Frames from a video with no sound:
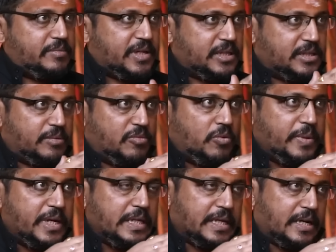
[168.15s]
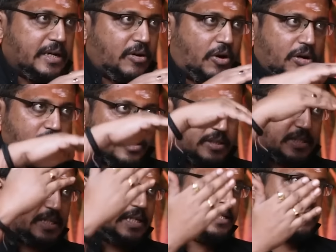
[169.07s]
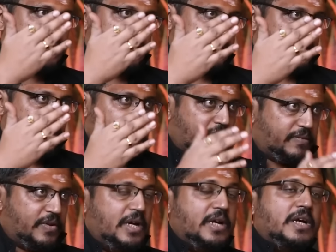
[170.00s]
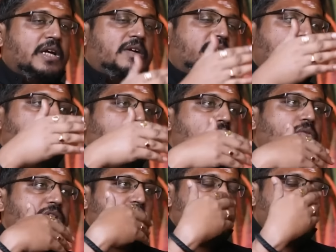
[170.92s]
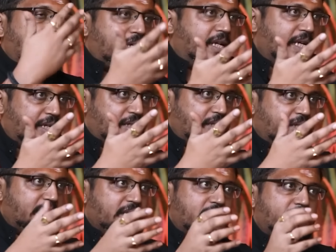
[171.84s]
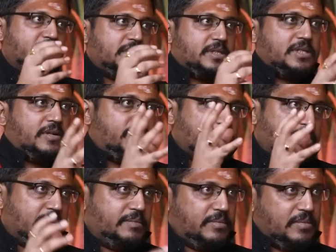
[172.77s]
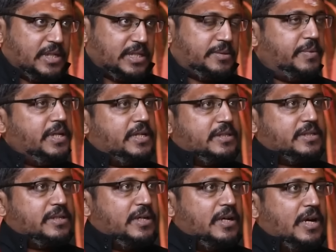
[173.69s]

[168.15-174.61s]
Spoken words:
Because the moment there are altered states that start off, even when you're worshipping a deity, the deity may just give you some experience.